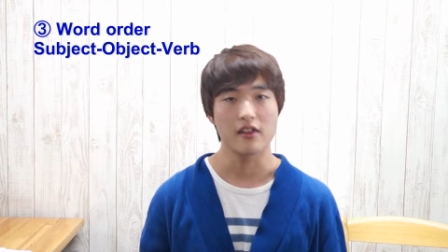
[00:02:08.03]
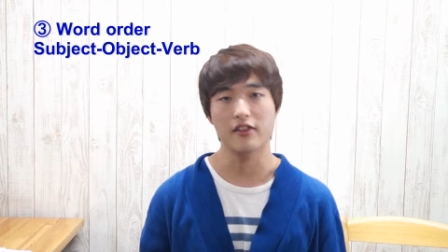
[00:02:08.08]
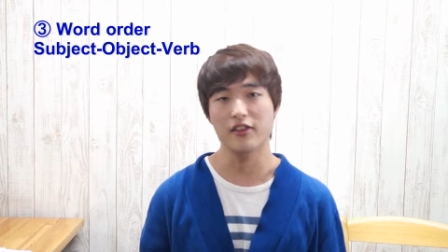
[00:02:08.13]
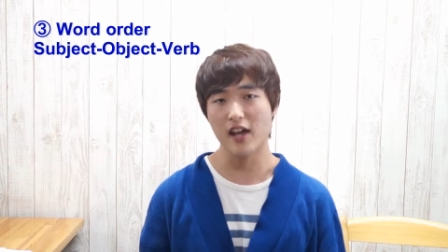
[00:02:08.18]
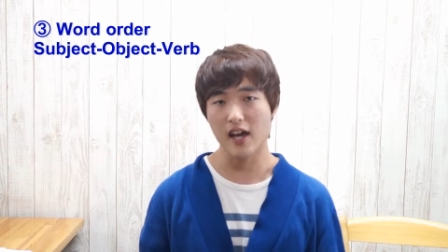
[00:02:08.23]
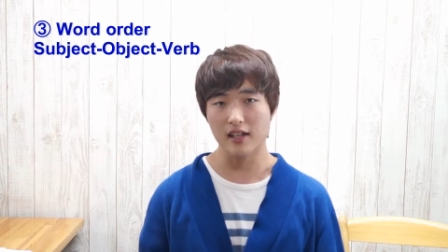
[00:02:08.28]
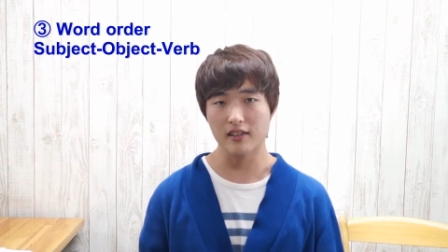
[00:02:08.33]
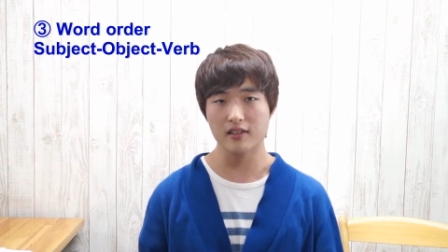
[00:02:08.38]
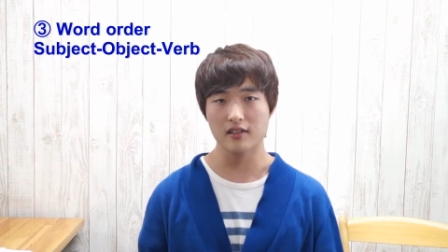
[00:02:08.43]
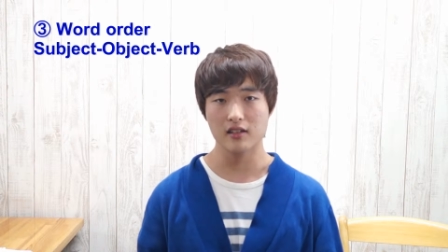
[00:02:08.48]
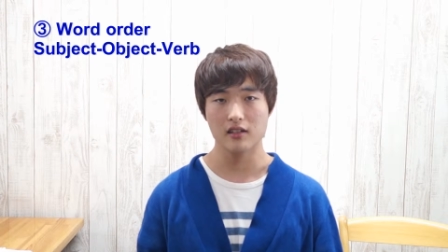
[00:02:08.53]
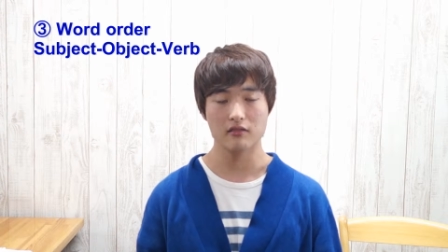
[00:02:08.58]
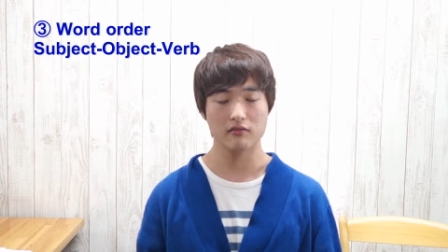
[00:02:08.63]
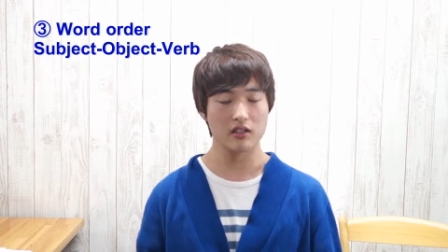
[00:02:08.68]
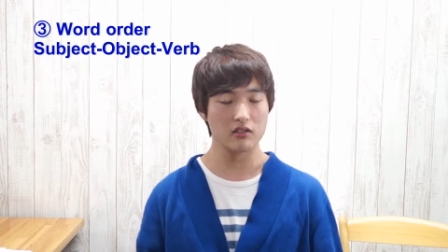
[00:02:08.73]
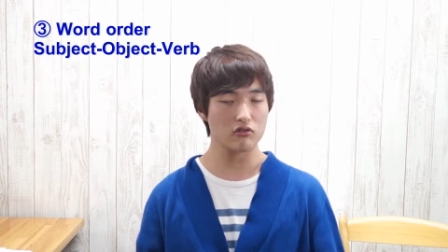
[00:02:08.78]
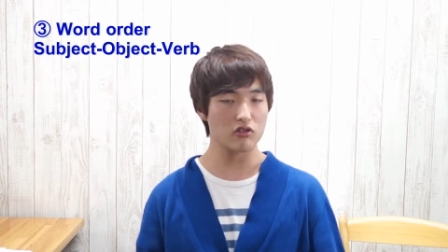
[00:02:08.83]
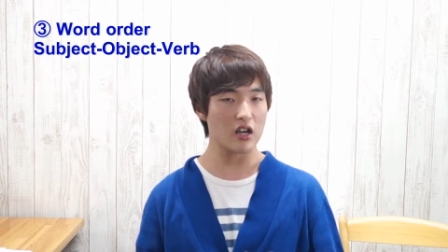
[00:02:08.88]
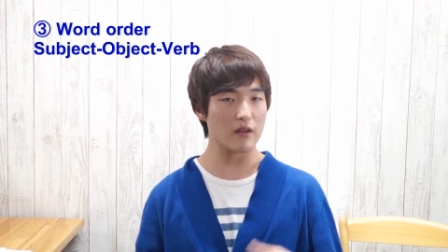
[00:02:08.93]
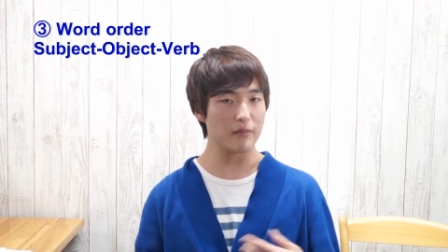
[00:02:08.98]
that
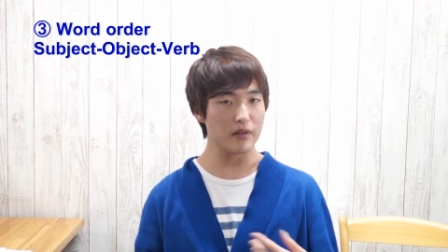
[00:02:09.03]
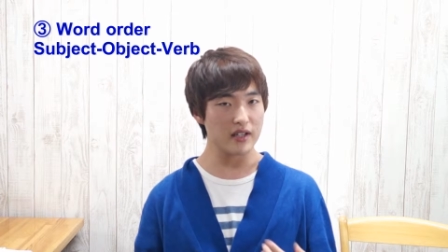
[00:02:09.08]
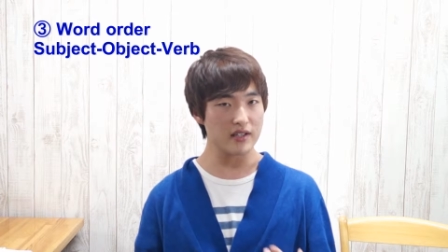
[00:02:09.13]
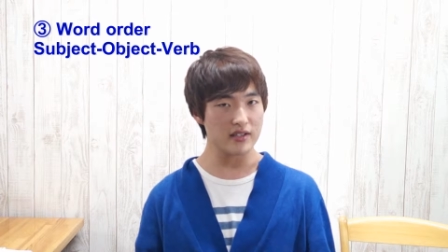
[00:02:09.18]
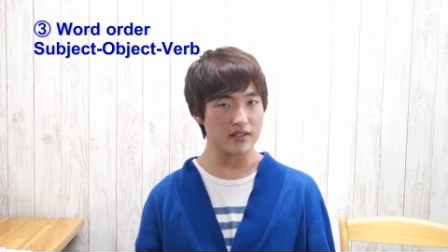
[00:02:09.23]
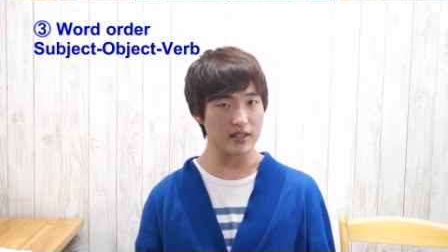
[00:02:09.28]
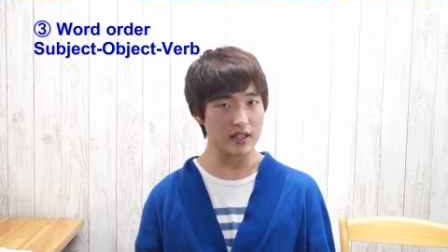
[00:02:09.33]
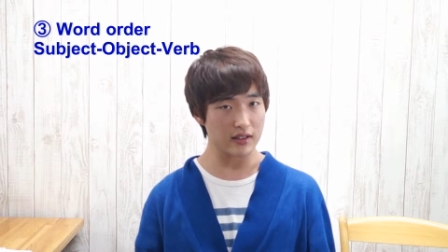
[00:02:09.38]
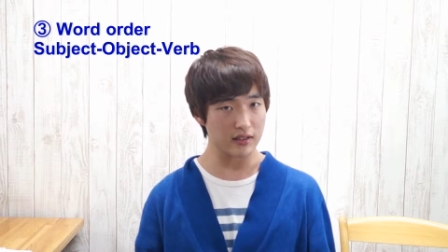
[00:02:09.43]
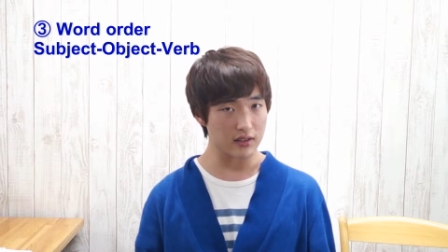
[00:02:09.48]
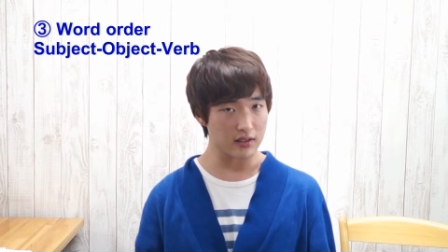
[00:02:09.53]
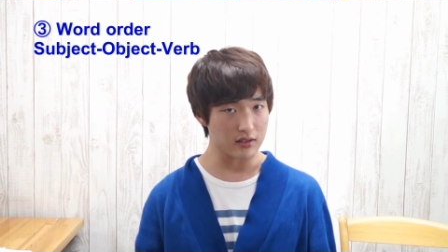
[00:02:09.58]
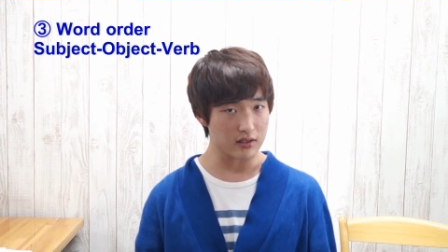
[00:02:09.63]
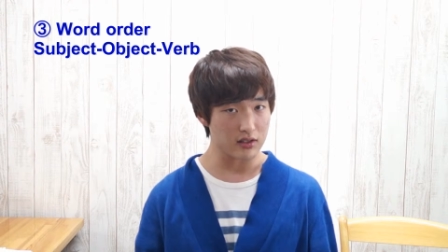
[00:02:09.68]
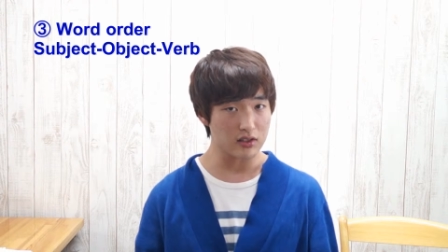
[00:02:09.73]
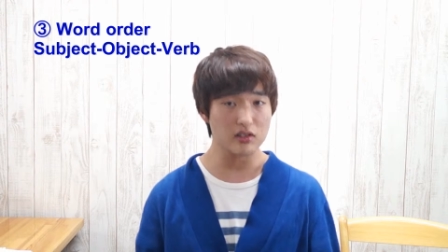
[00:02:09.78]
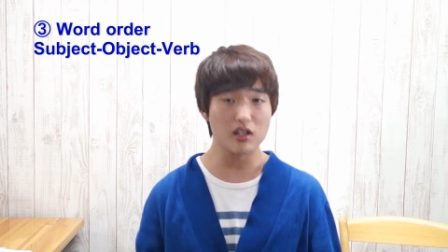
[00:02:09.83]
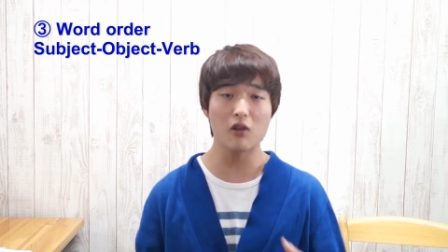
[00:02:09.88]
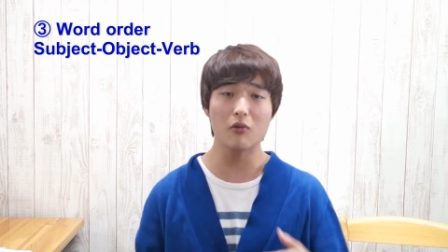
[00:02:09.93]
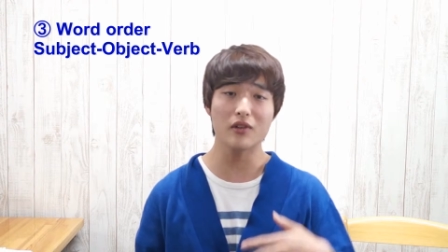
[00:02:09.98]
the Japanese
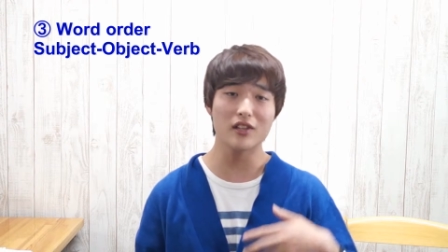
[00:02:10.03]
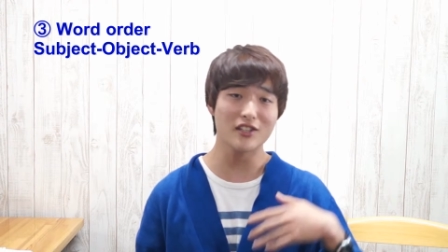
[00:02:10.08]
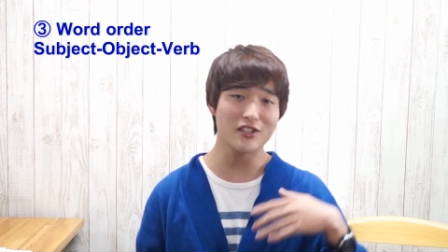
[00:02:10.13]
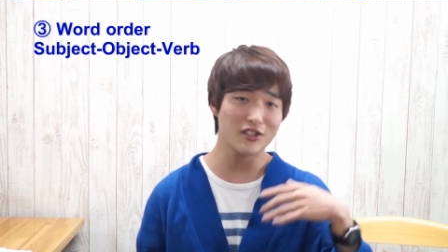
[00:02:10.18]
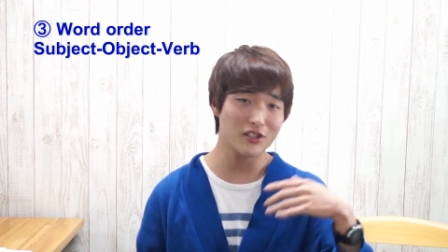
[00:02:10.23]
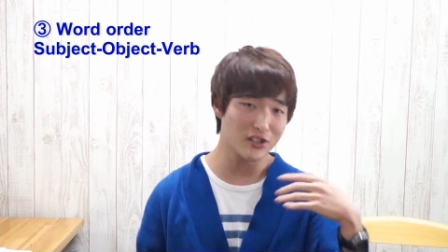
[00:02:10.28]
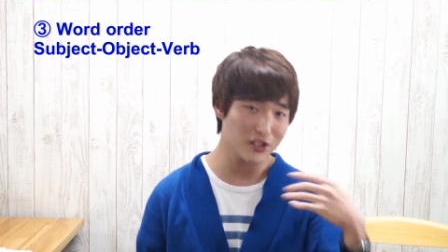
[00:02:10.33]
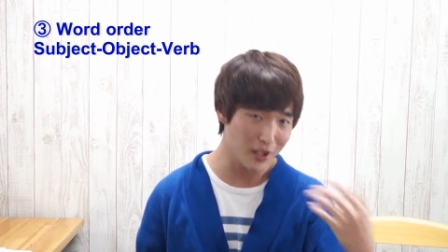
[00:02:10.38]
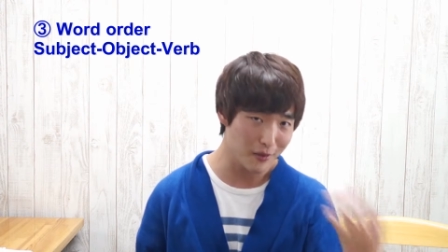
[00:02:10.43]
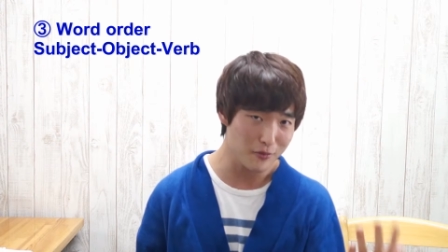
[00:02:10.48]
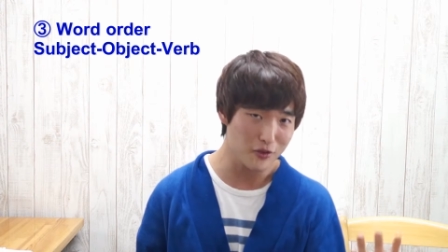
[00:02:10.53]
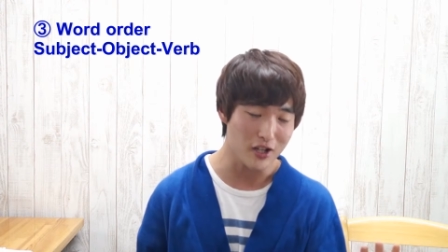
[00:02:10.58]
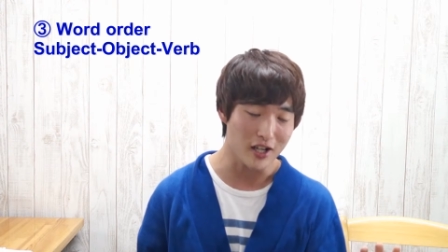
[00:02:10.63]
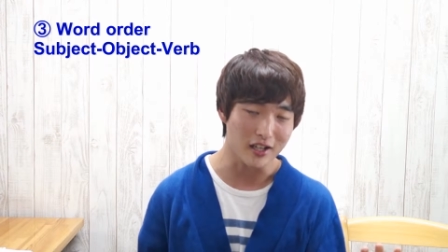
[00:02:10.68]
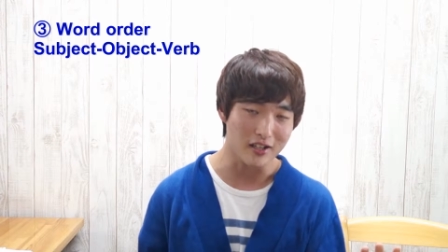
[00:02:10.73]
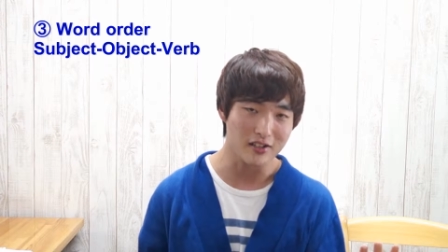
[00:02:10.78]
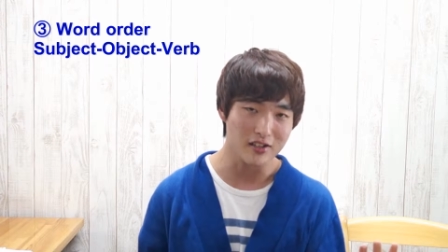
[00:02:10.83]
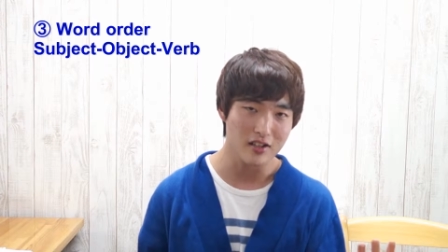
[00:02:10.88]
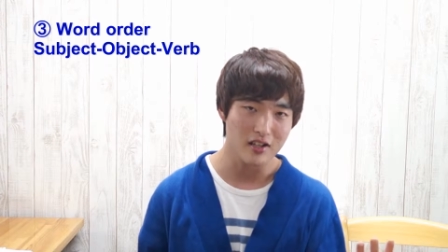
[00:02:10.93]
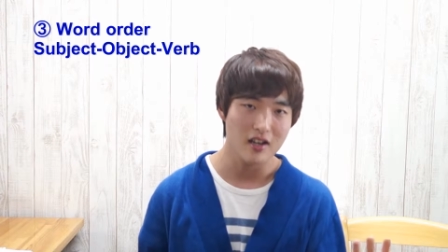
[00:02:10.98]
sentence starts with a
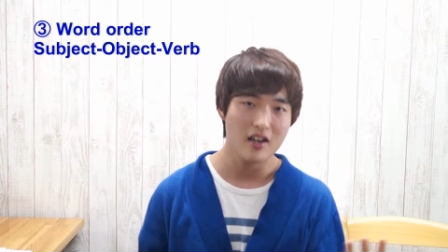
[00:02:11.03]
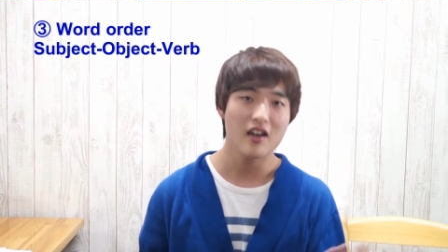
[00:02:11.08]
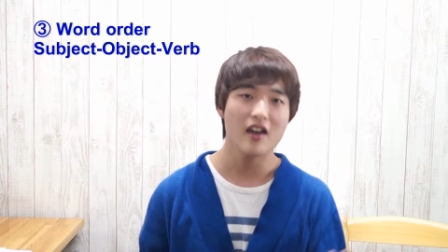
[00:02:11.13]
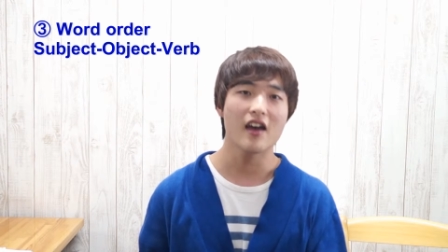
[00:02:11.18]
subject,